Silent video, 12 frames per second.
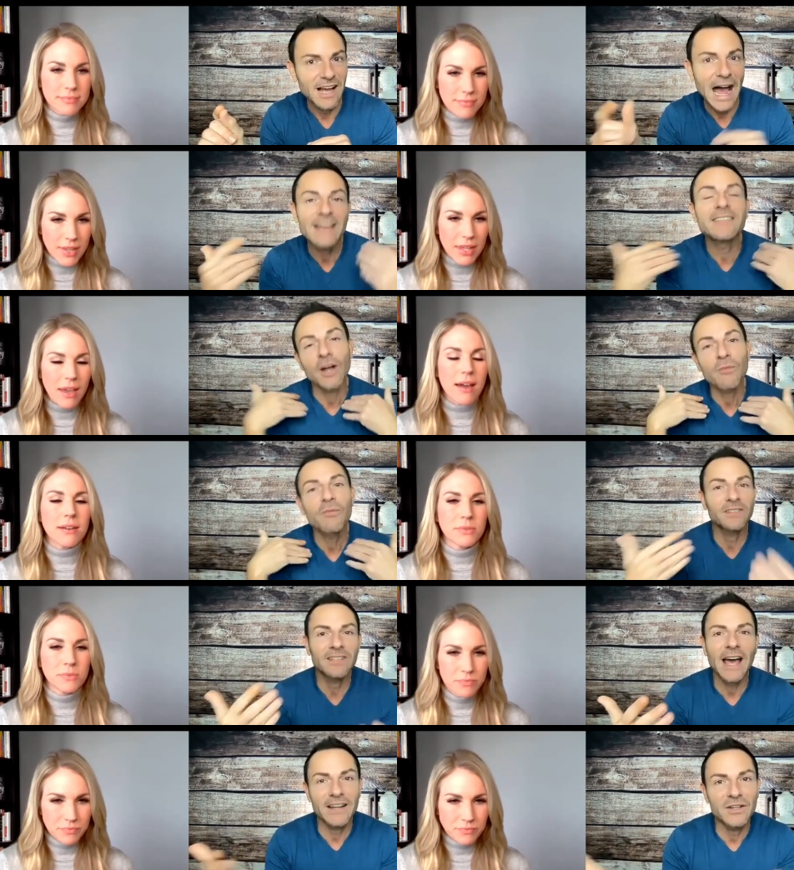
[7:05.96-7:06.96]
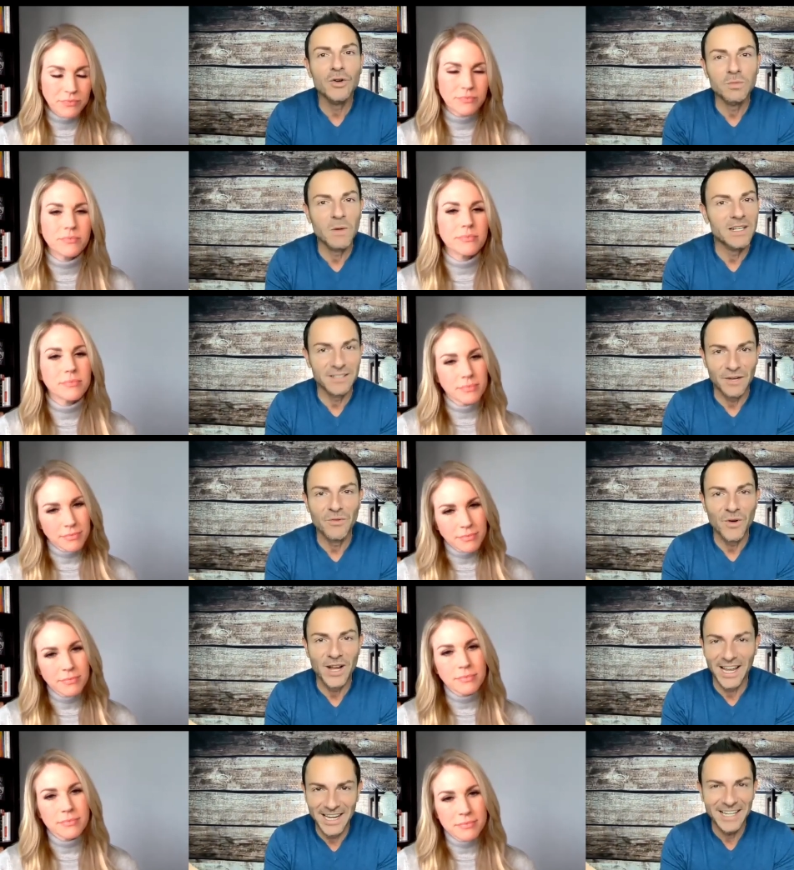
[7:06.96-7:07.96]
Speaker 1: I self diagnose myself,
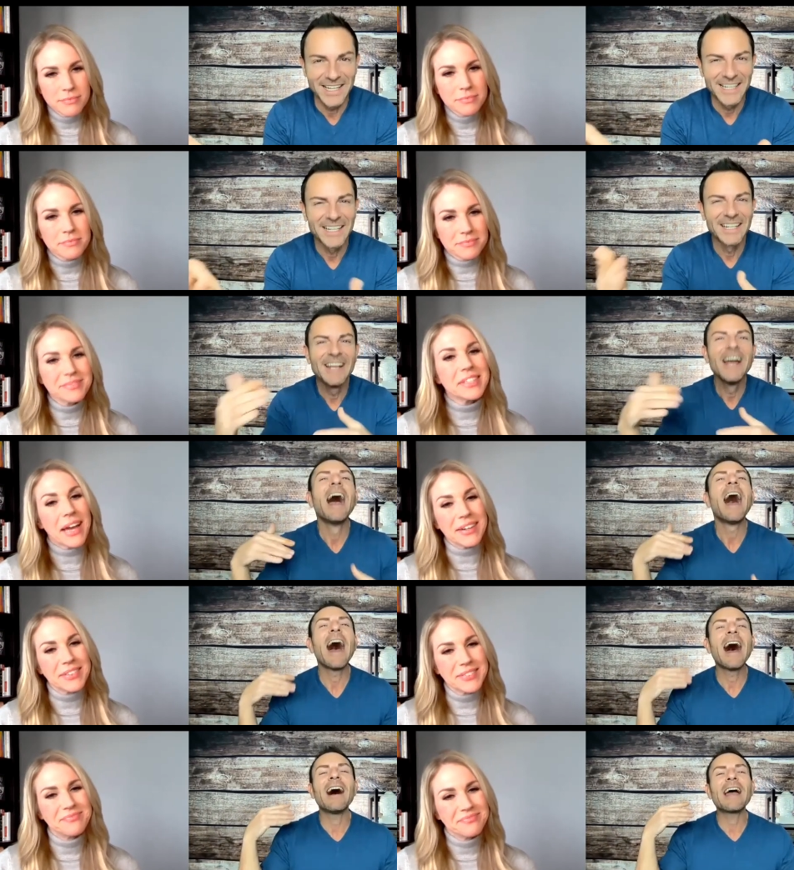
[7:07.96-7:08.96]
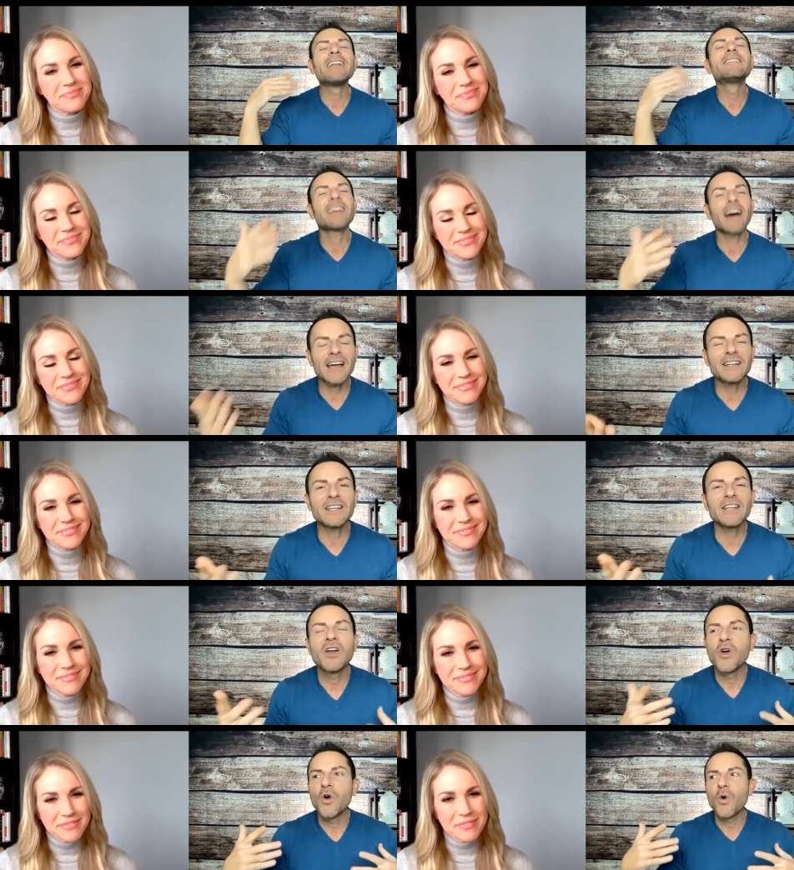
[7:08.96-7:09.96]
okay? Yeah.
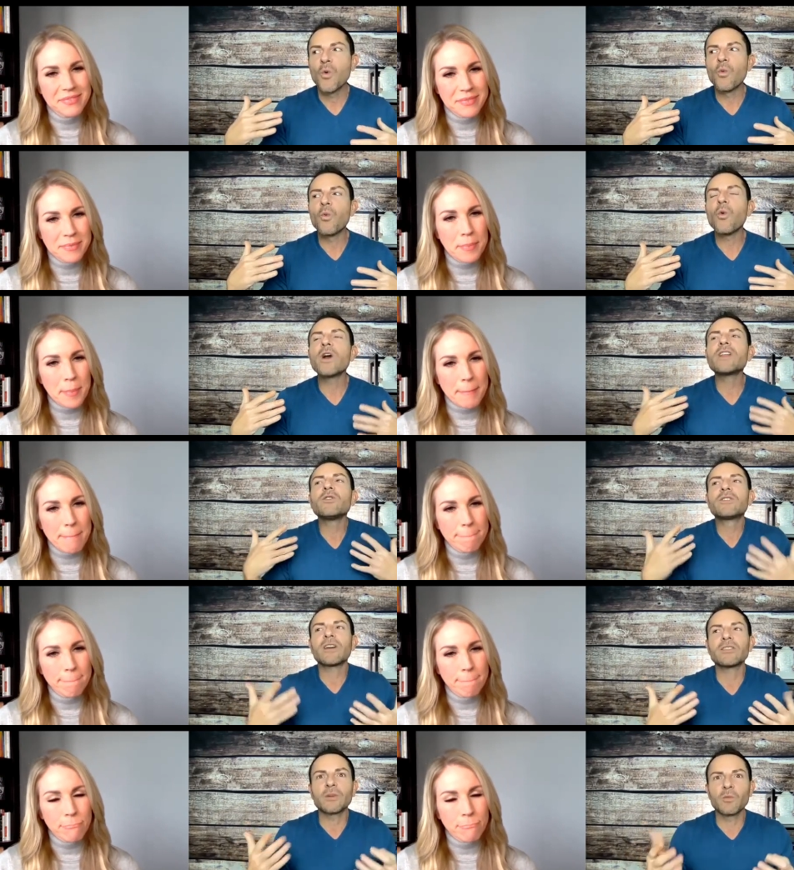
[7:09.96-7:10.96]
Anxiety. What do you tell